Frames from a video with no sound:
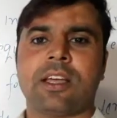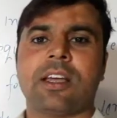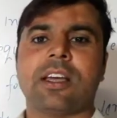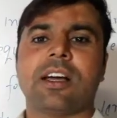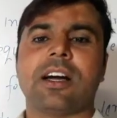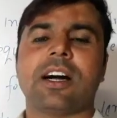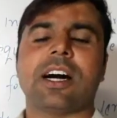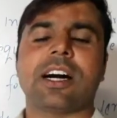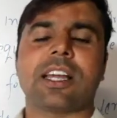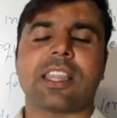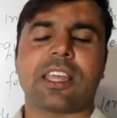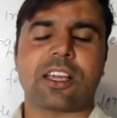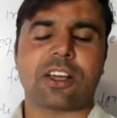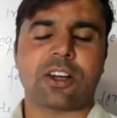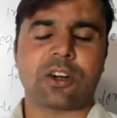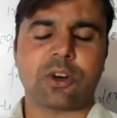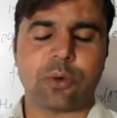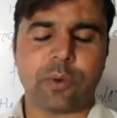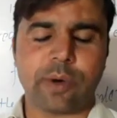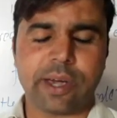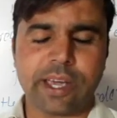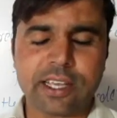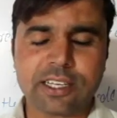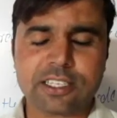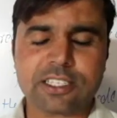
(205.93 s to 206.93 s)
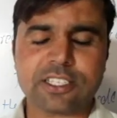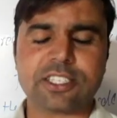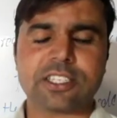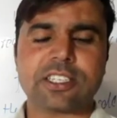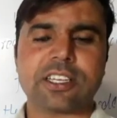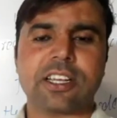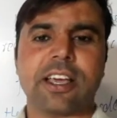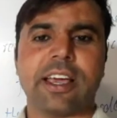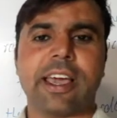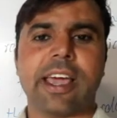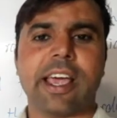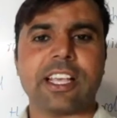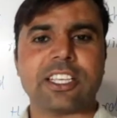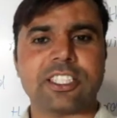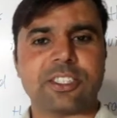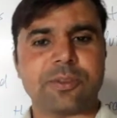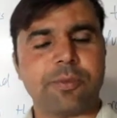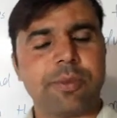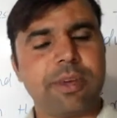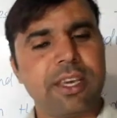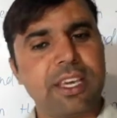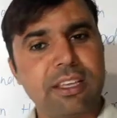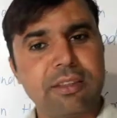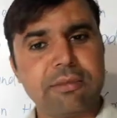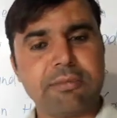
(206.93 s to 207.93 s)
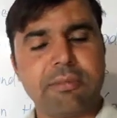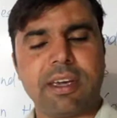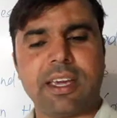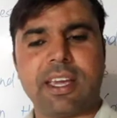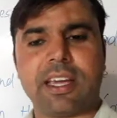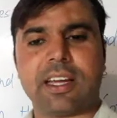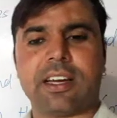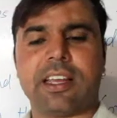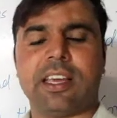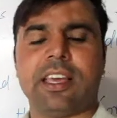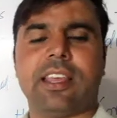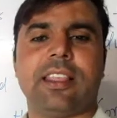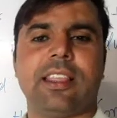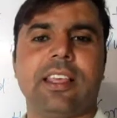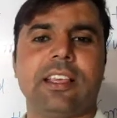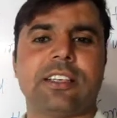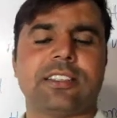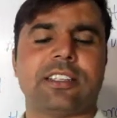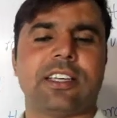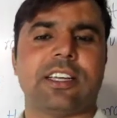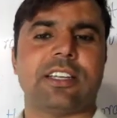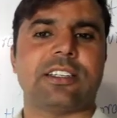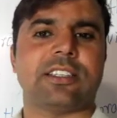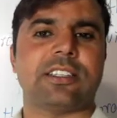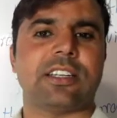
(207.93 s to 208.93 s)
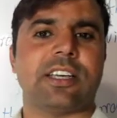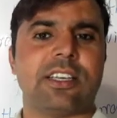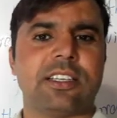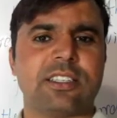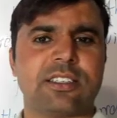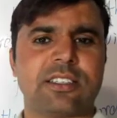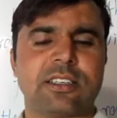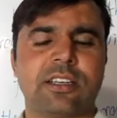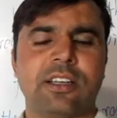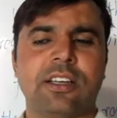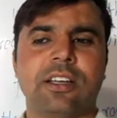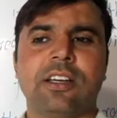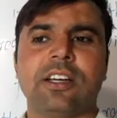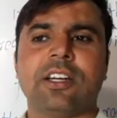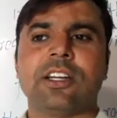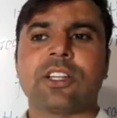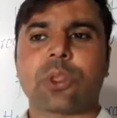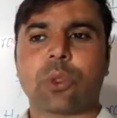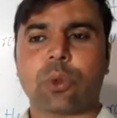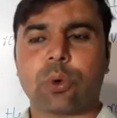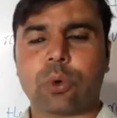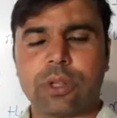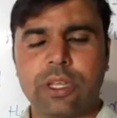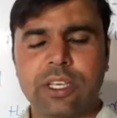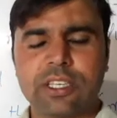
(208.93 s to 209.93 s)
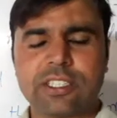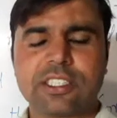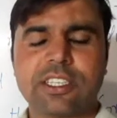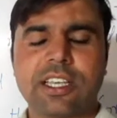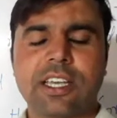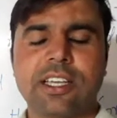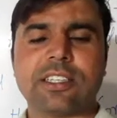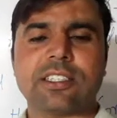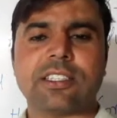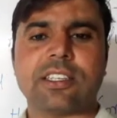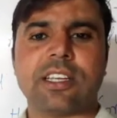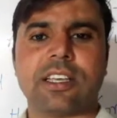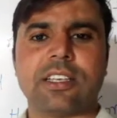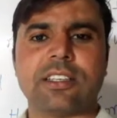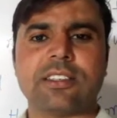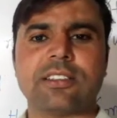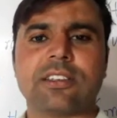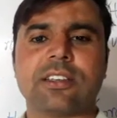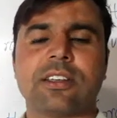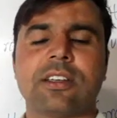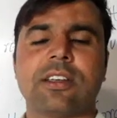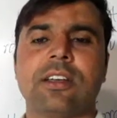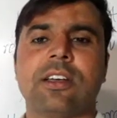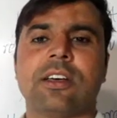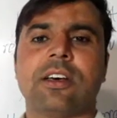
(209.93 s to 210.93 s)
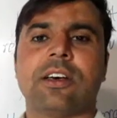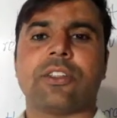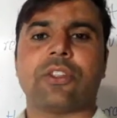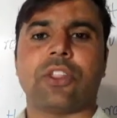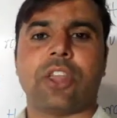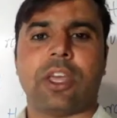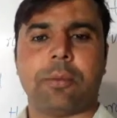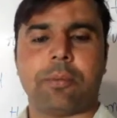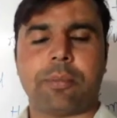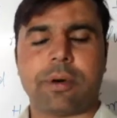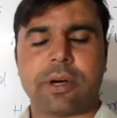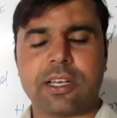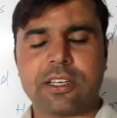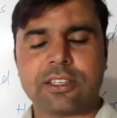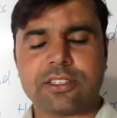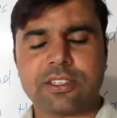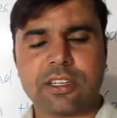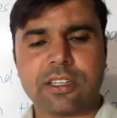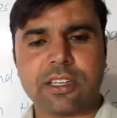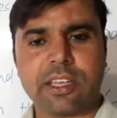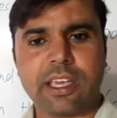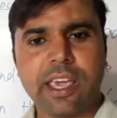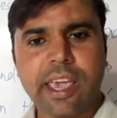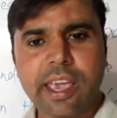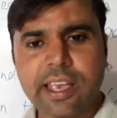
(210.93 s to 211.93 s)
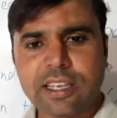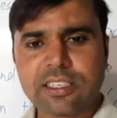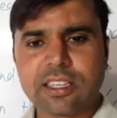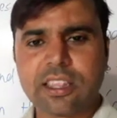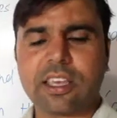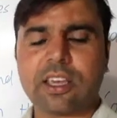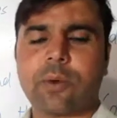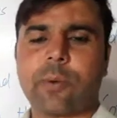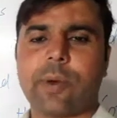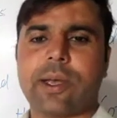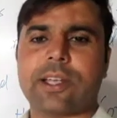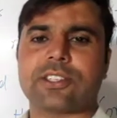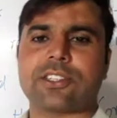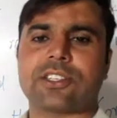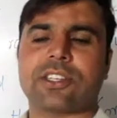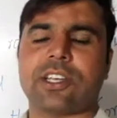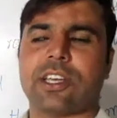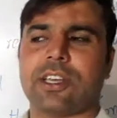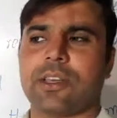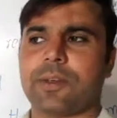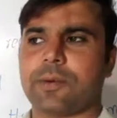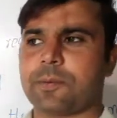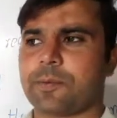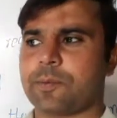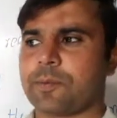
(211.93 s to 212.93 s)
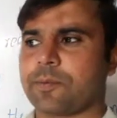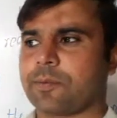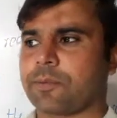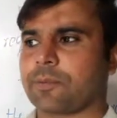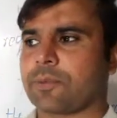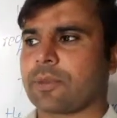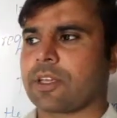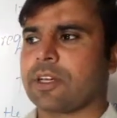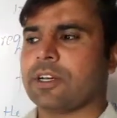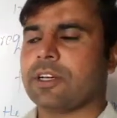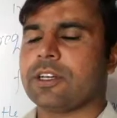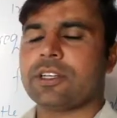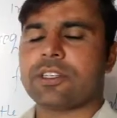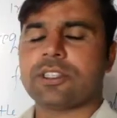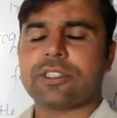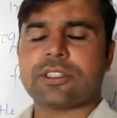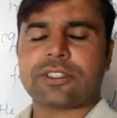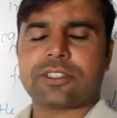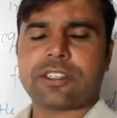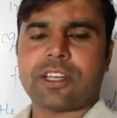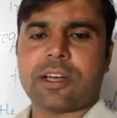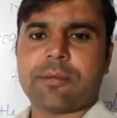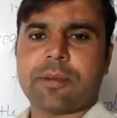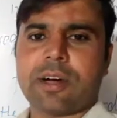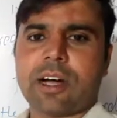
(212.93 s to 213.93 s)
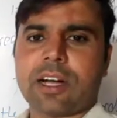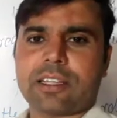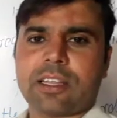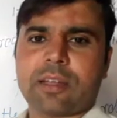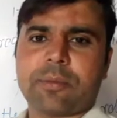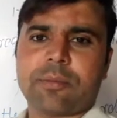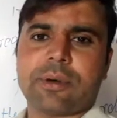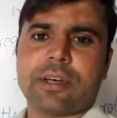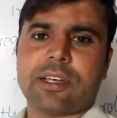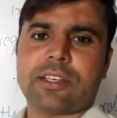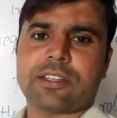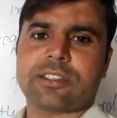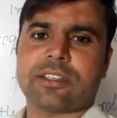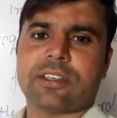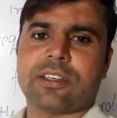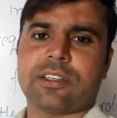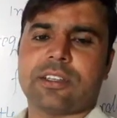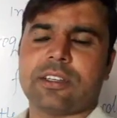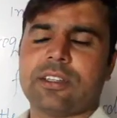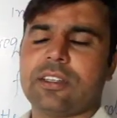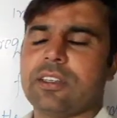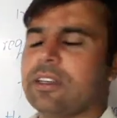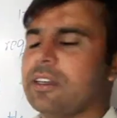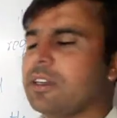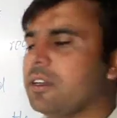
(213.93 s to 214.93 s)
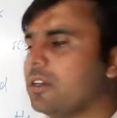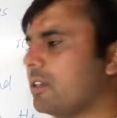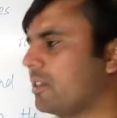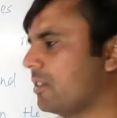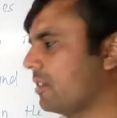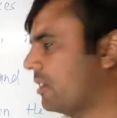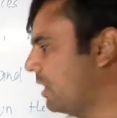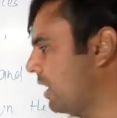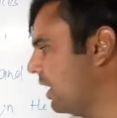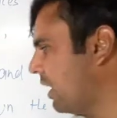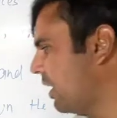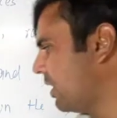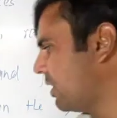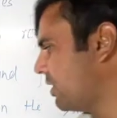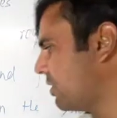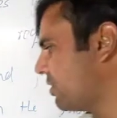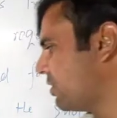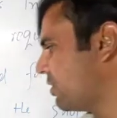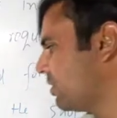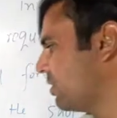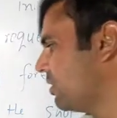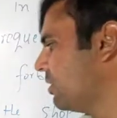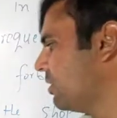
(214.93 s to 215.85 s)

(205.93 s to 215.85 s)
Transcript: A request has been made in this sentence. Through this sentence, the person is requesting some other person that